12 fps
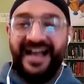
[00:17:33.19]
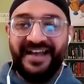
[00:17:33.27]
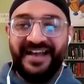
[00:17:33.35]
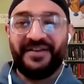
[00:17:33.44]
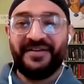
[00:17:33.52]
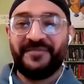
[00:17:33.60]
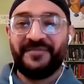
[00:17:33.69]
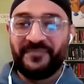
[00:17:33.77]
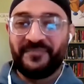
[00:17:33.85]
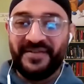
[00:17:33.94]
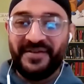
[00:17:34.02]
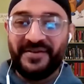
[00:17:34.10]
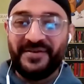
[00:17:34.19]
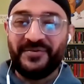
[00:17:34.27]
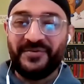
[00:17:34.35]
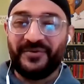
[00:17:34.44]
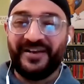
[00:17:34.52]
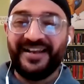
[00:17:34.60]
and
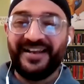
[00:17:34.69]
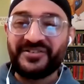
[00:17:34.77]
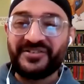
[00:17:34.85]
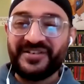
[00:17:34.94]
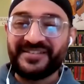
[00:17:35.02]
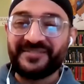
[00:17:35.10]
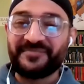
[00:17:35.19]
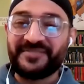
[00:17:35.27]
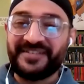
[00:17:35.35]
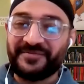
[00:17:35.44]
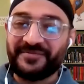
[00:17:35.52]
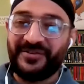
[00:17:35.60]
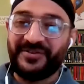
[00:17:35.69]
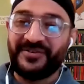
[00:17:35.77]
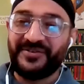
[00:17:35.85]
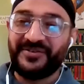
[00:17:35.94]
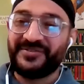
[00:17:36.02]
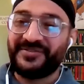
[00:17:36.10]
would you like to share some tips
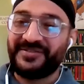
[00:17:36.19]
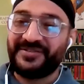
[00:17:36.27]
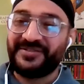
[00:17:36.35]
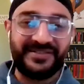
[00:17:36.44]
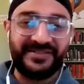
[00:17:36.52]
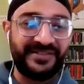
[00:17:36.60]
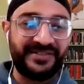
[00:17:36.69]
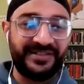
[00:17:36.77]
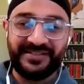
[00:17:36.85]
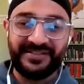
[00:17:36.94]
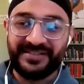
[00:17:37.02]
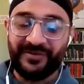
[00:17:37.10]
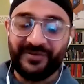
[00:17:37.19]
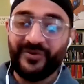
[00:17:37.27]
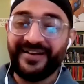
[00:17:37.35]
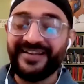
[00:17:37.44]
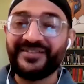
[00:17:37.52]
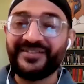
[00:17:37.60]
for uh,
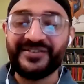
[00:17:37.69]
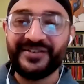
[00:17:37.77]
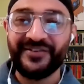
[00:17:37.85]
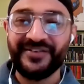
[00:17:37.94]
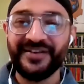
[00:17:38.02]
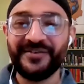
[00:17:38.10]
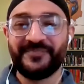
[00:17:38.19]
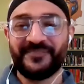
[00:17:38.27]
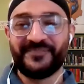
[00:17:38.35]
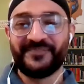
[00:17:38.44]
someone in this scenario?